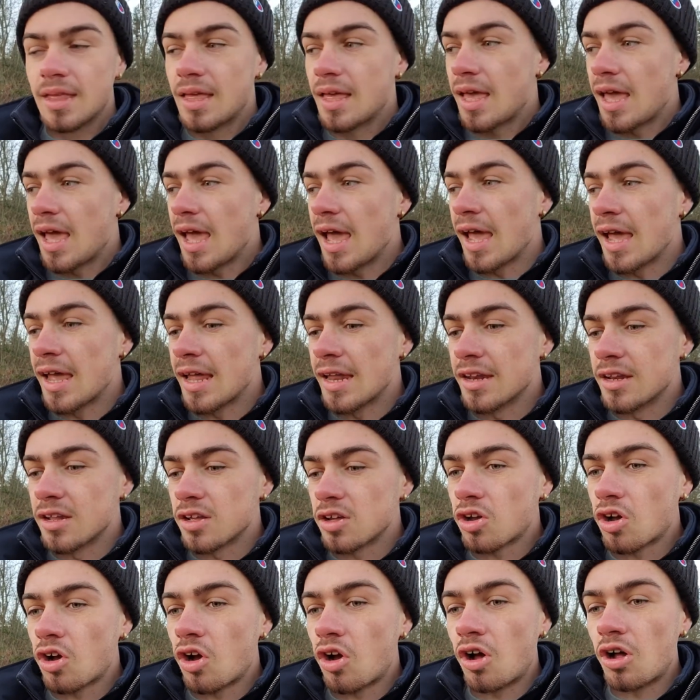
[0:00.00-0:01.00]
and
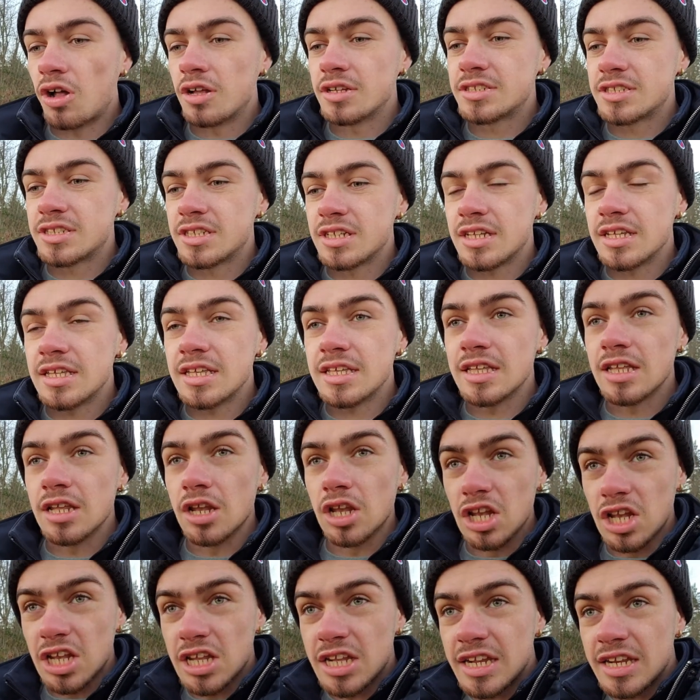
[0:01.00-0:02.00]
constantly
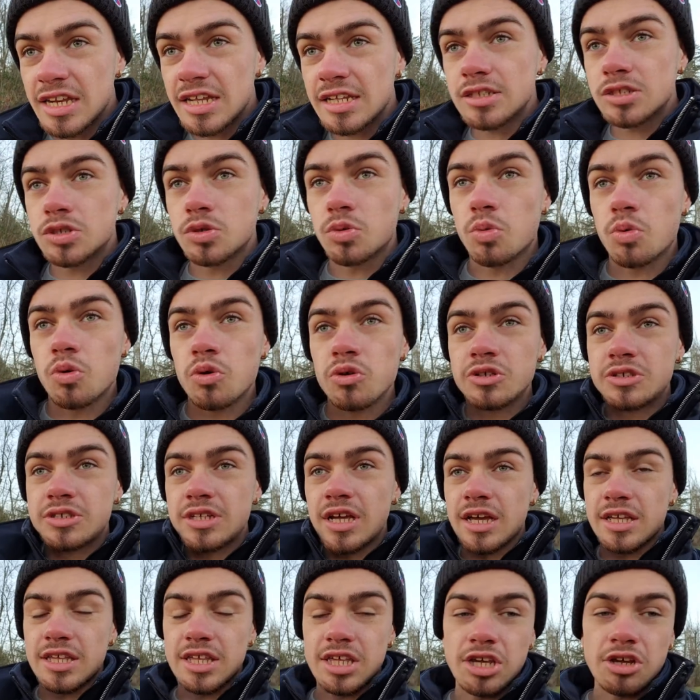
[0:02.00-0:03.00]
leaning towards that
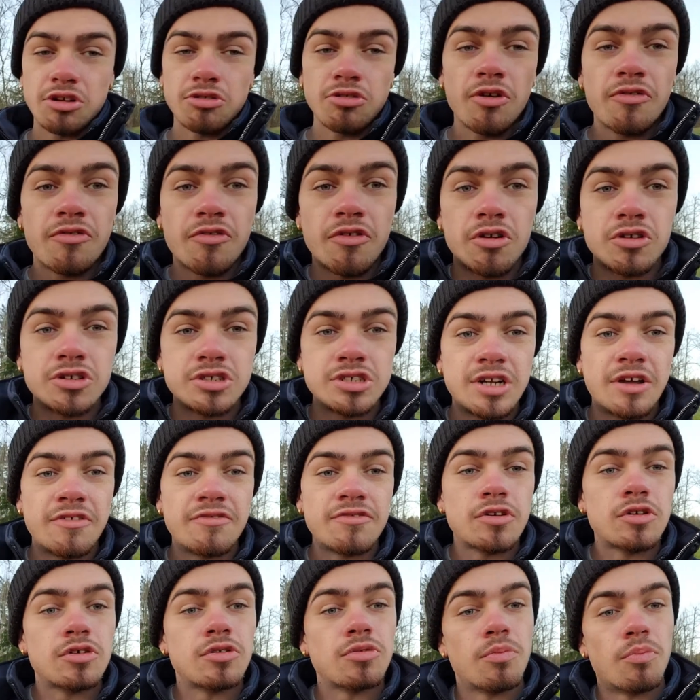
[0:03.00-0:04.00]
hero version of
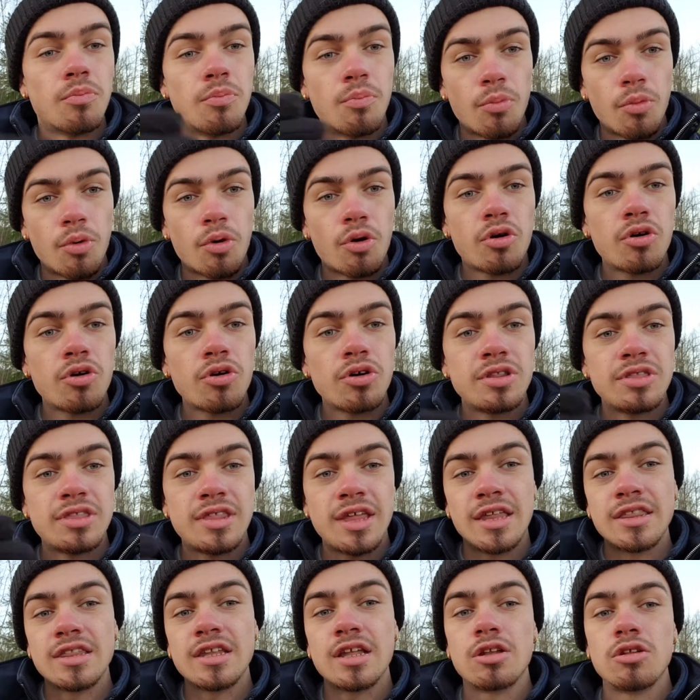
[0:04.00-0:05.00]
you more than
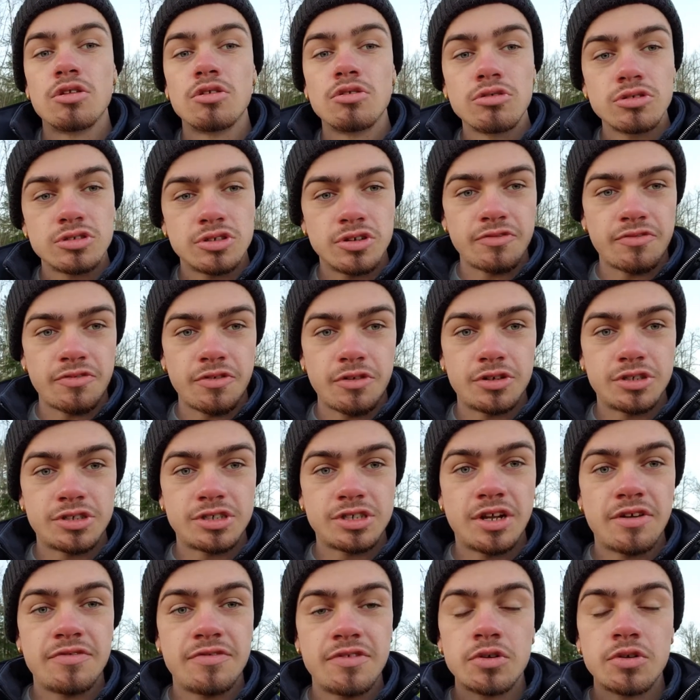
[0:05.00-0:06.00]
the loser version
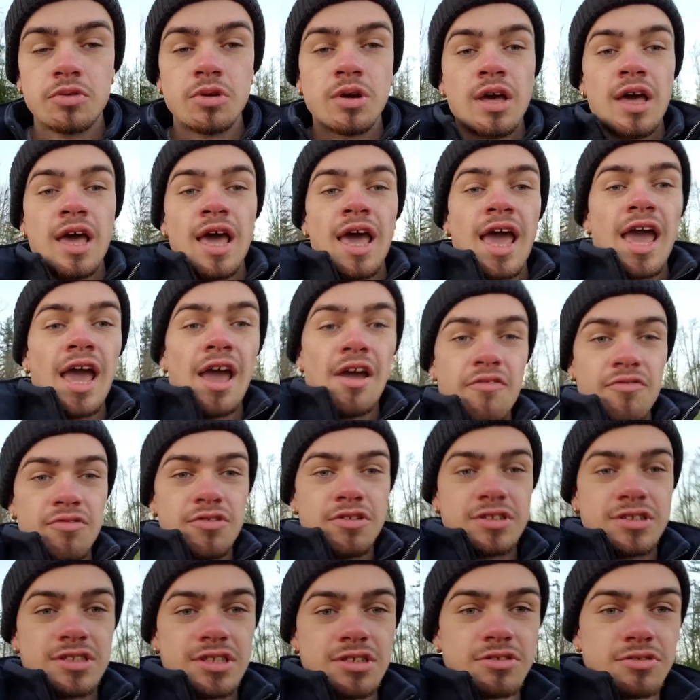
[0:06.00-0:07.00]
of you every
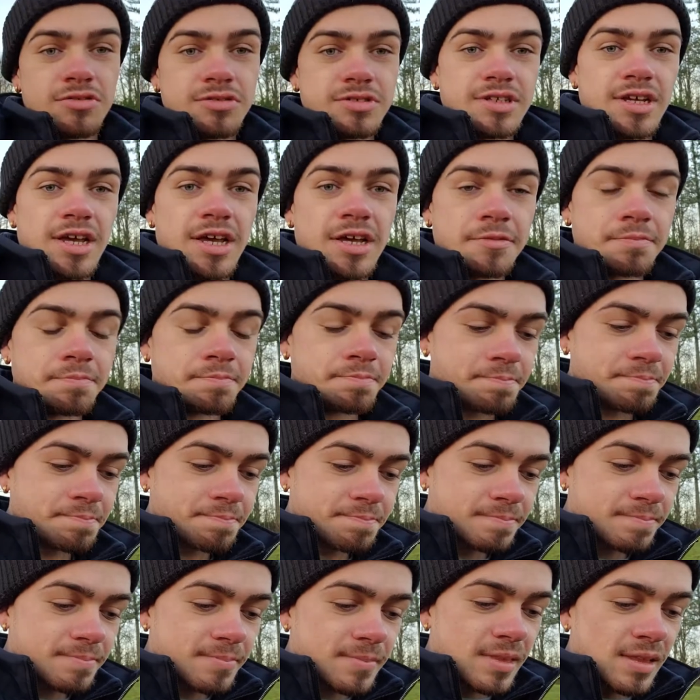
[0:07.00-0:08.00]
single day.
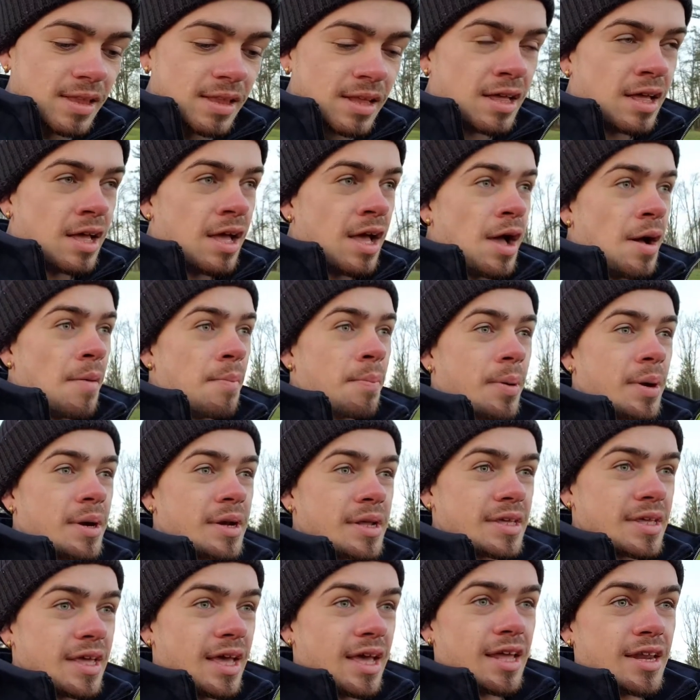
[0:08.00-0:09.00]
But
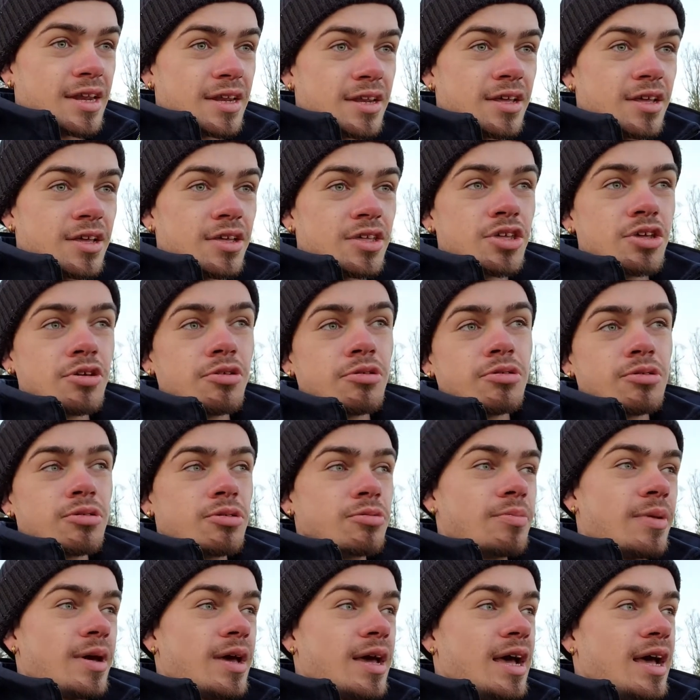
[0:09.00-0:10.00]
again, you
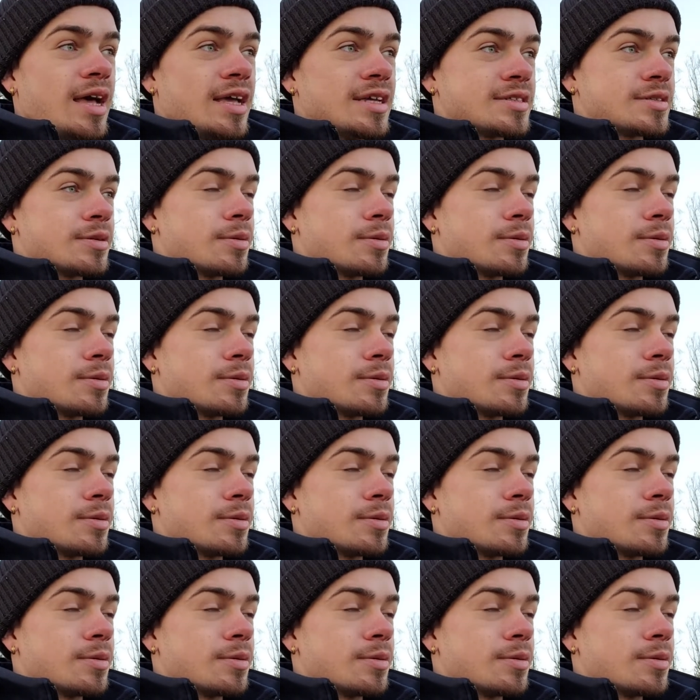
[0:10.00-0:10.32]
may ask,